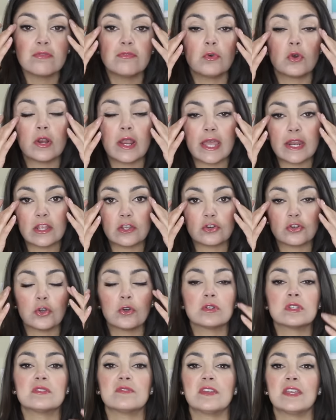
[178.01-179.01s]
forehead and
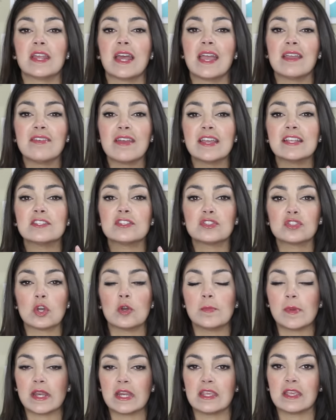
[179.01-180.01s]
crow's feet. I've had
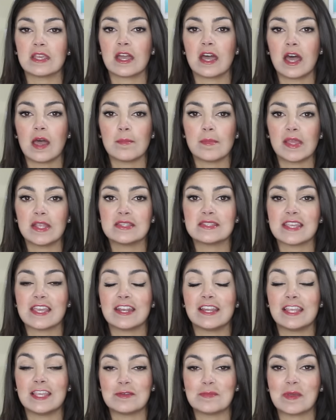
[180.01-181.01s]
so many comments
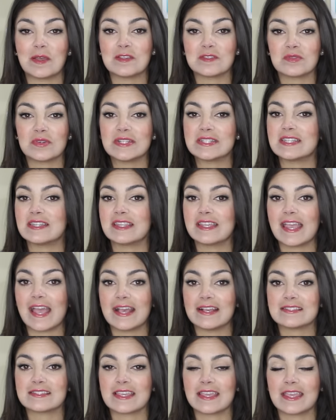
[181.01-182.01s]
and emails recently
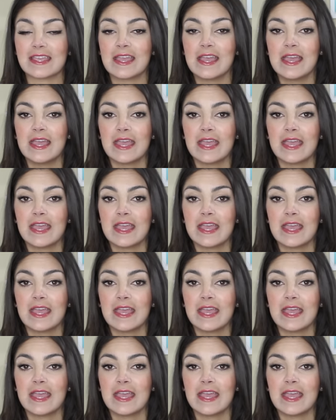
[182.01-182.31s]
asking